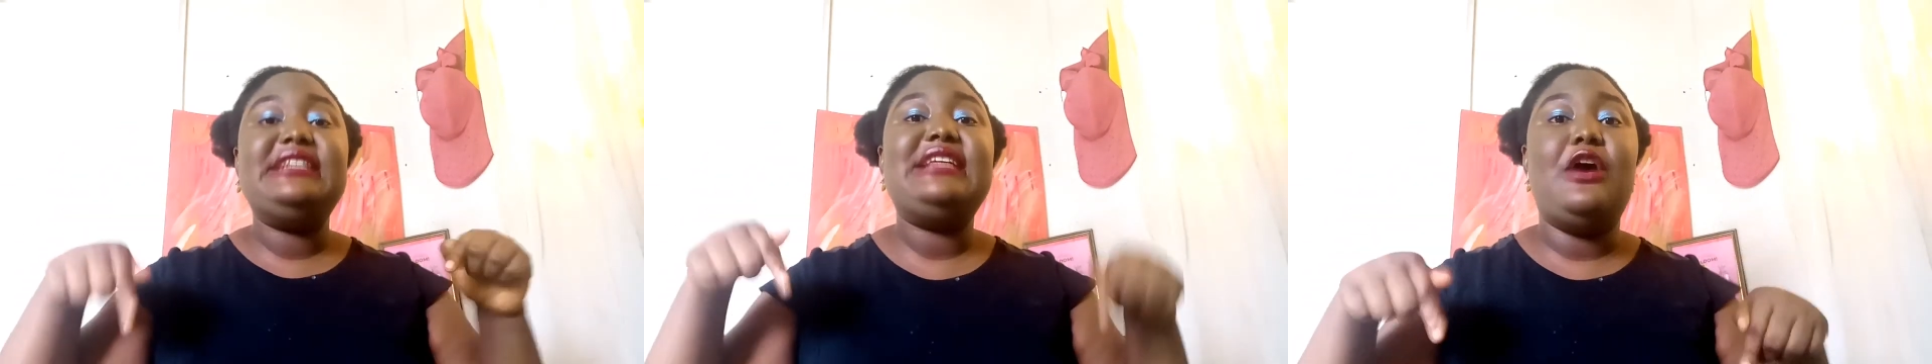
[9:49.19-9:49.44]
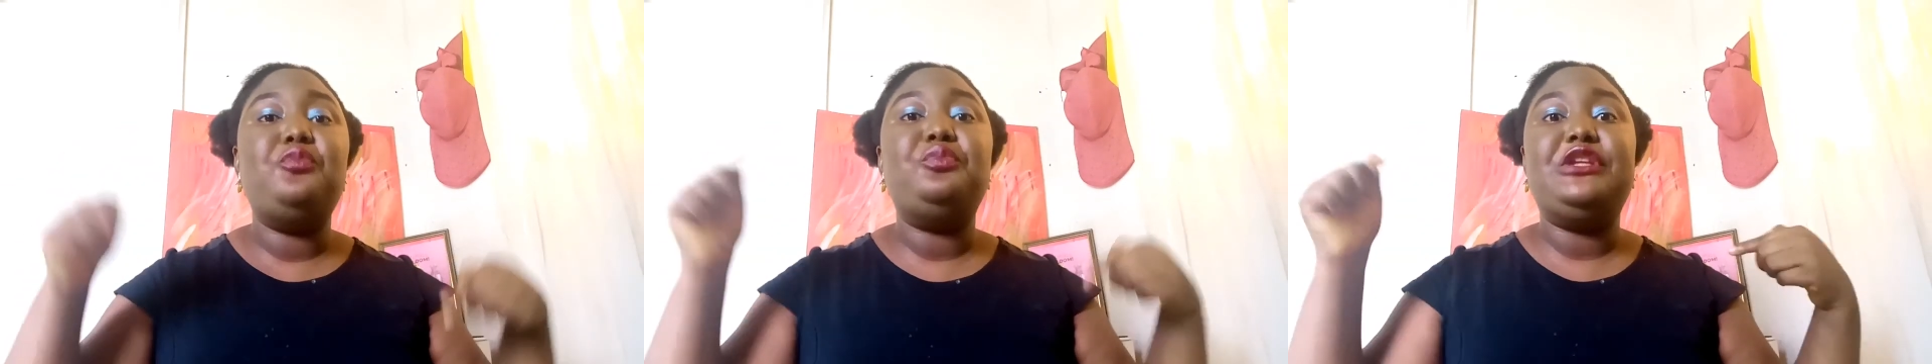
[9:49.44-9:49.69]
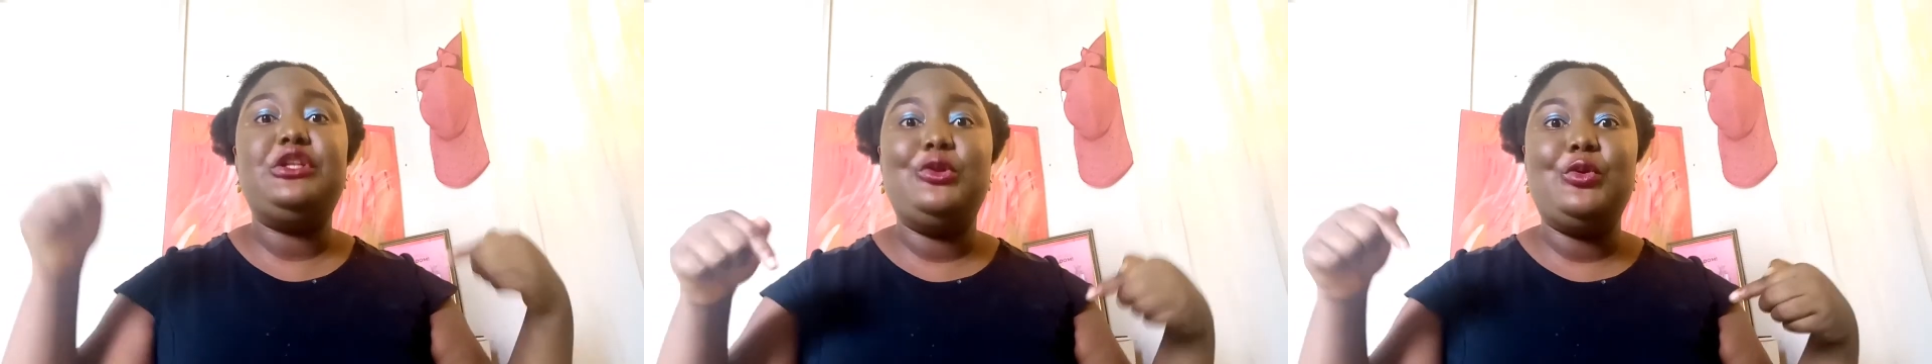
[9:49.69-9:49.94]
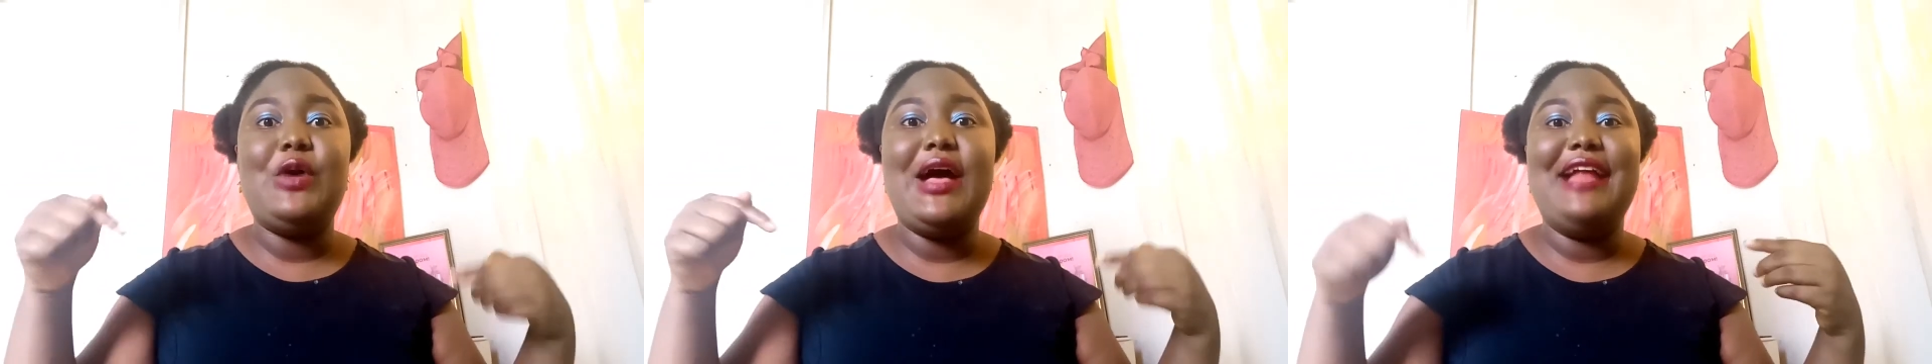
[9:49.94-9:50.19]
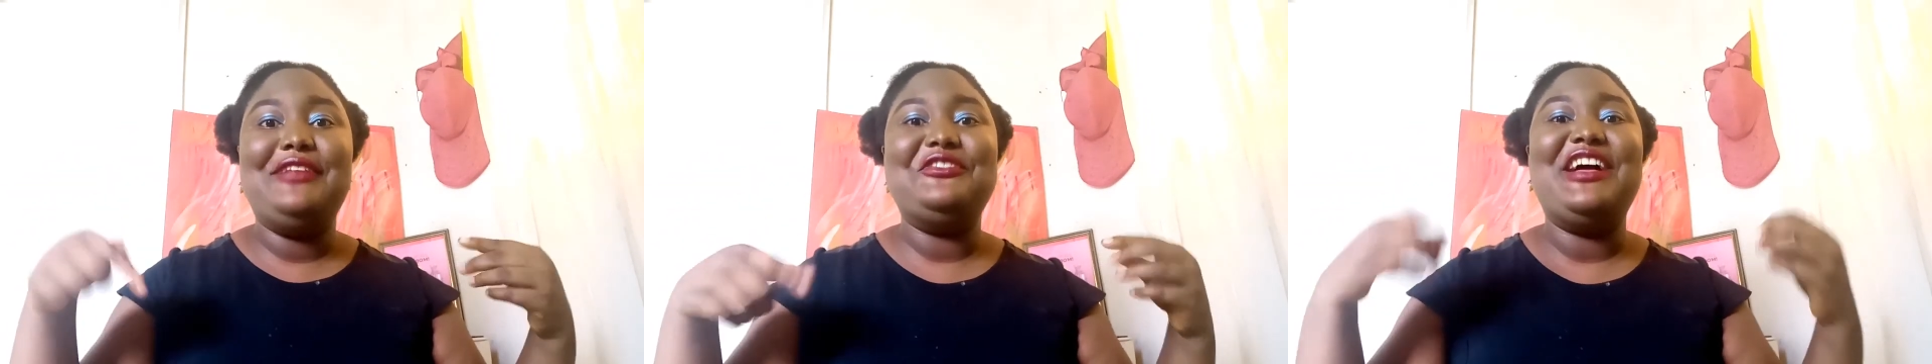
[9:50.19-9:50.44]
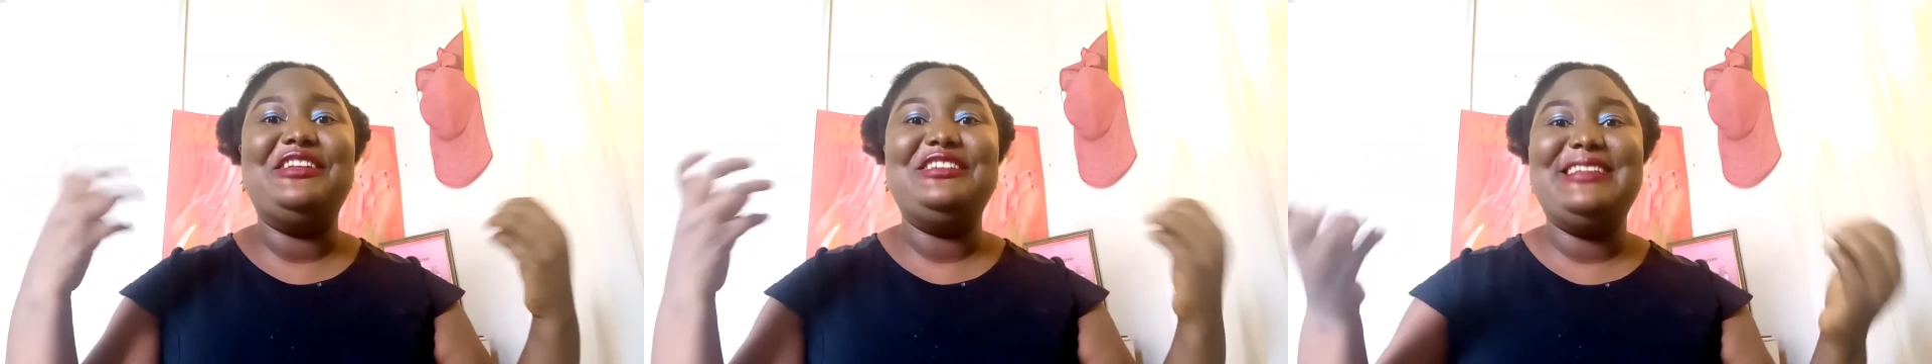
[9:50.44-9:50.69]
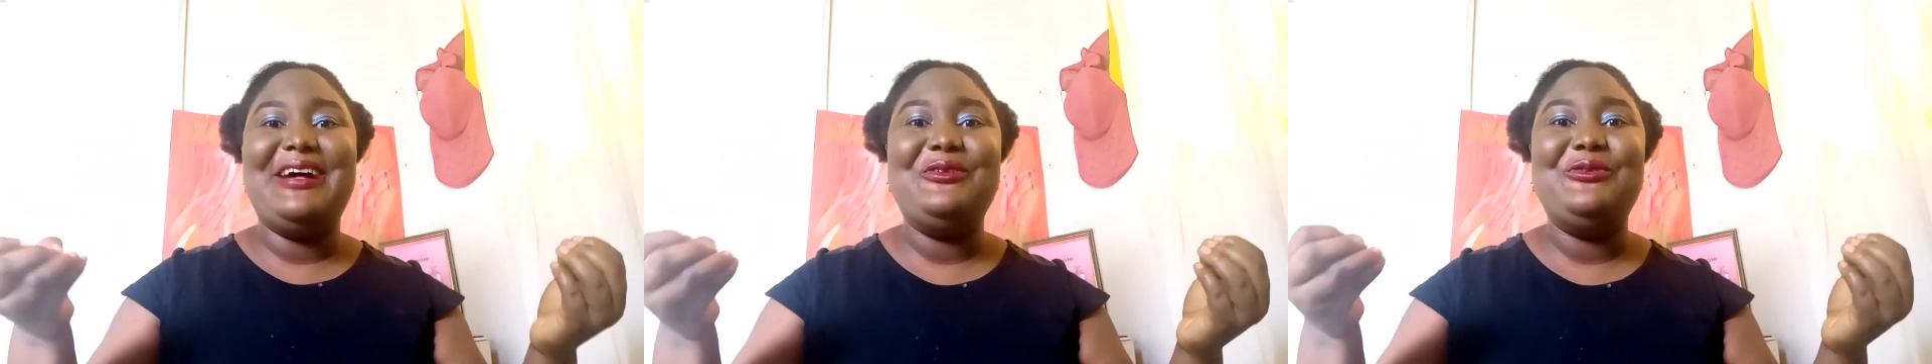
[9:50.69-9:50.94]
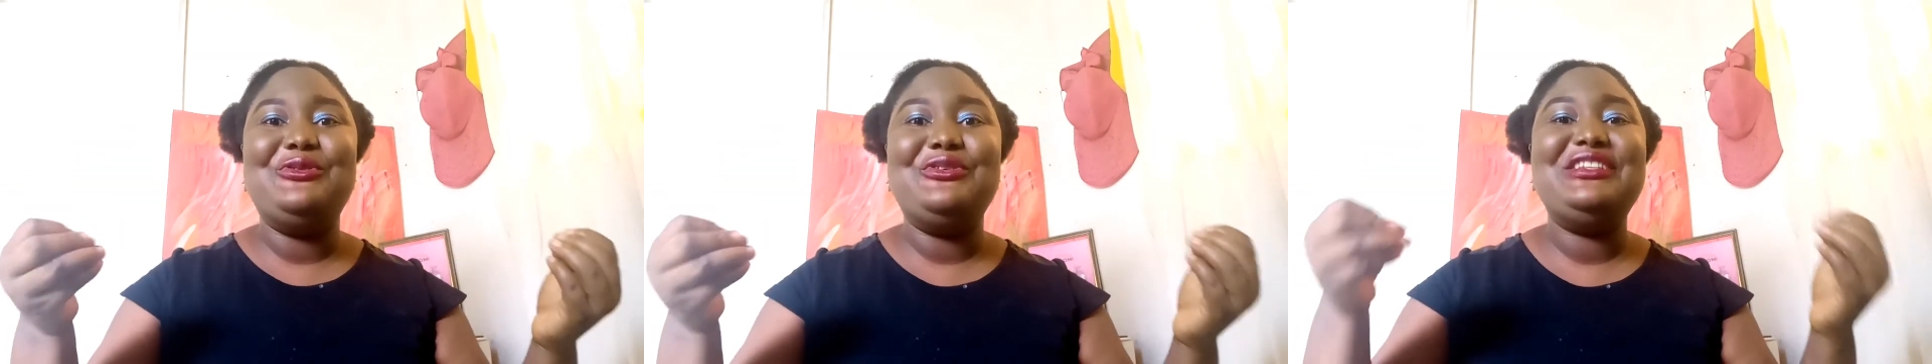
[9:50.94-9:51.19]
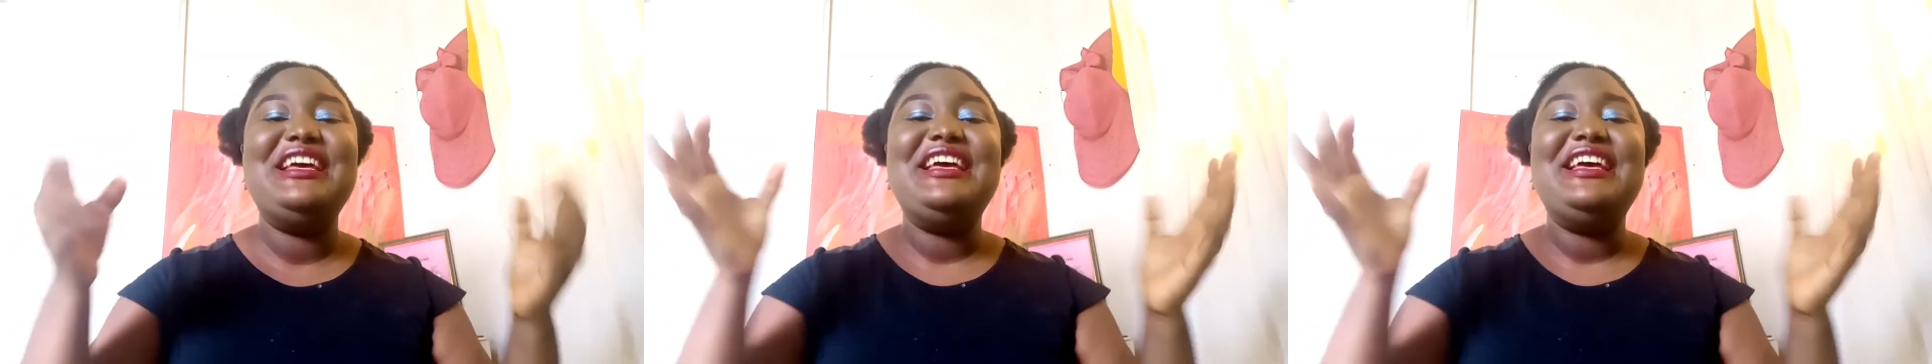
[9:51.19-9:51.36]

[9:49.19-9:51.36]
down below and you can download